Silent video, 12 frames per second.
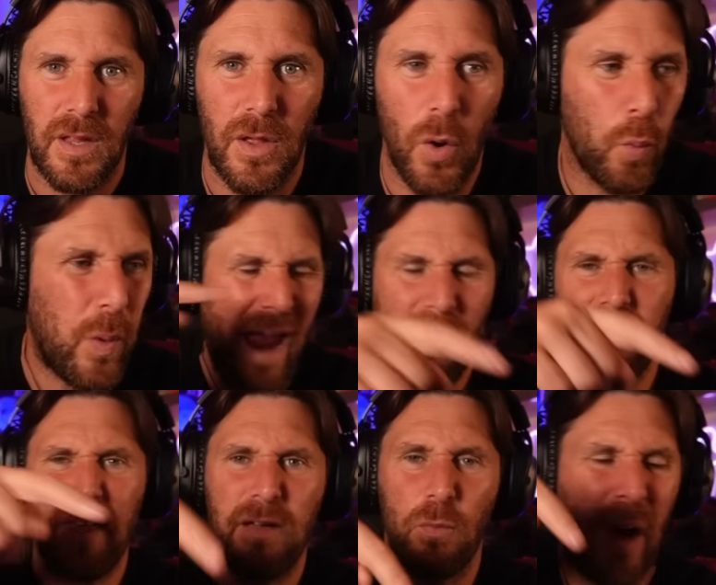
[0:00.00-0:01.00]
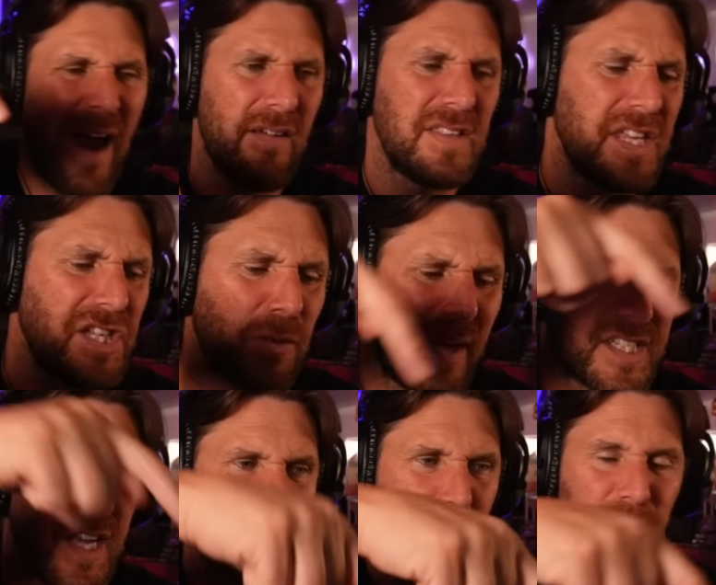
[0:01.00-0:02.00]
Where are they? Where are the U.S.
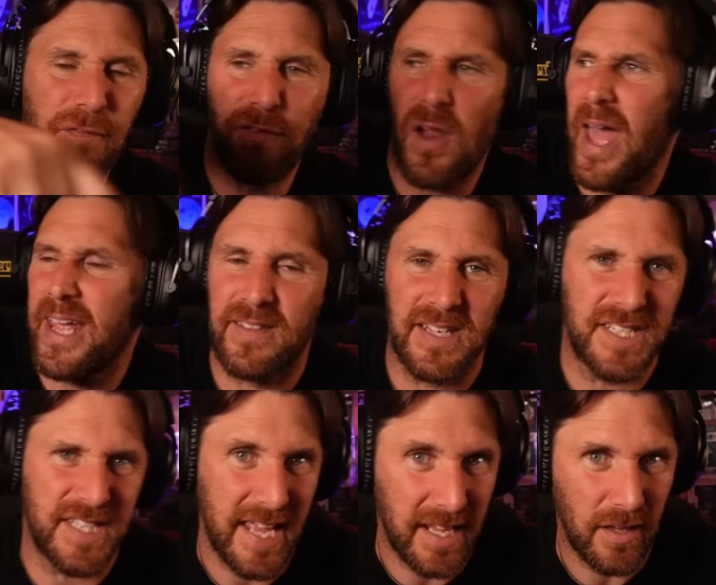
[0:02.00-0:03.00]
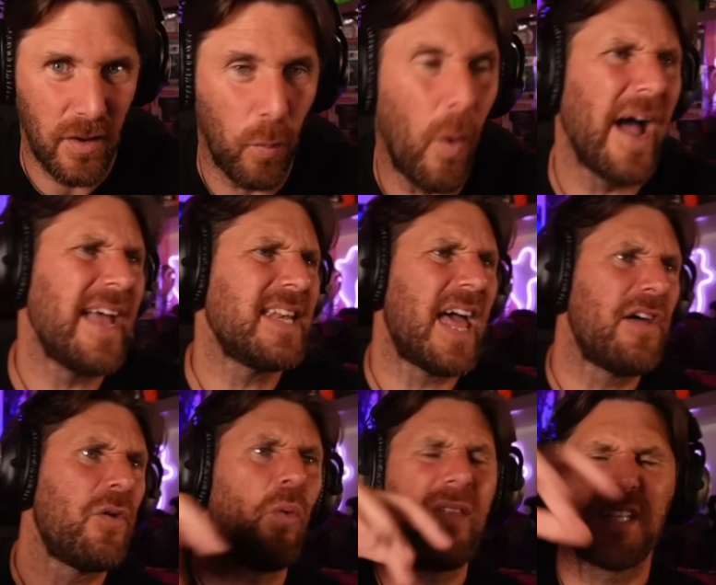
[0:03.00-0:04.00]
government flying this thing? Why are
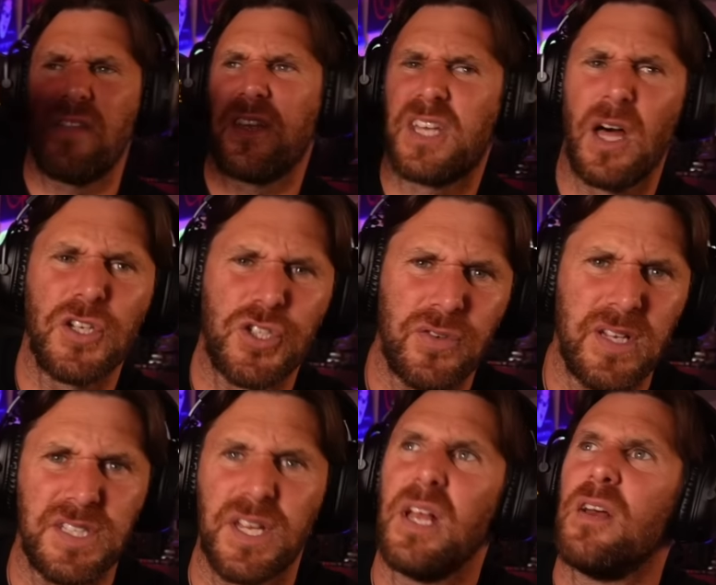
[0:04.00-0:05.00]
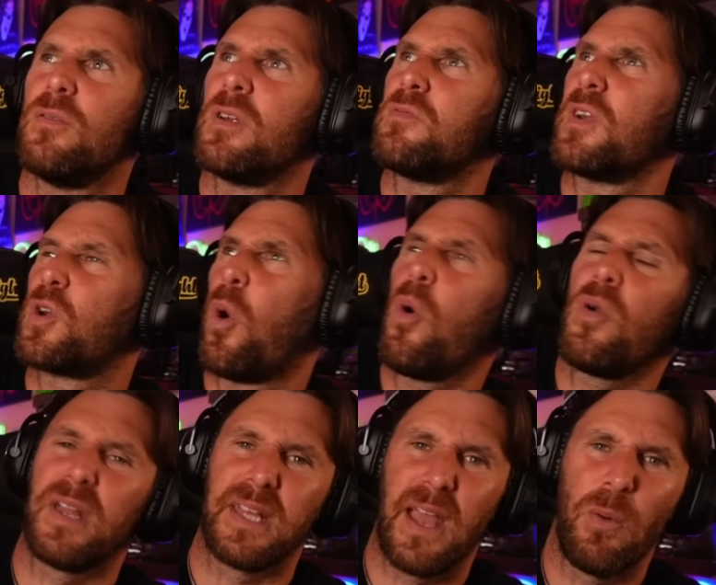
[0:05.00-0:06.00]
all these other countries re
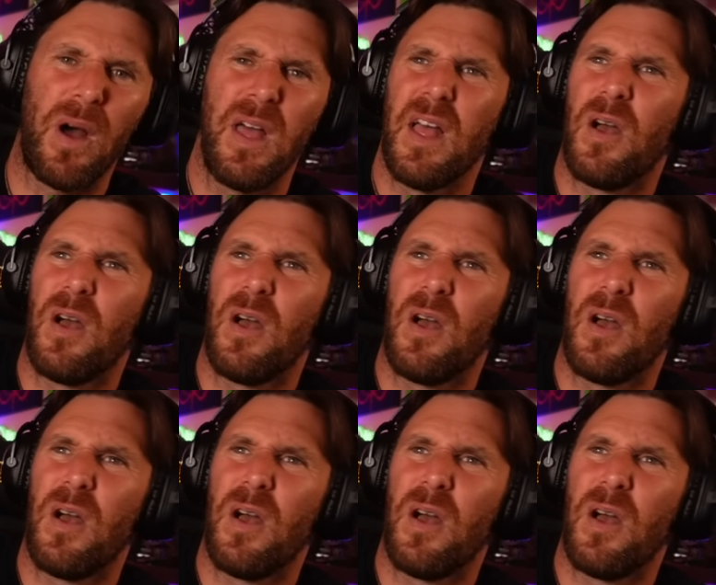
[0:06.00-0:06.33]
recording it? What?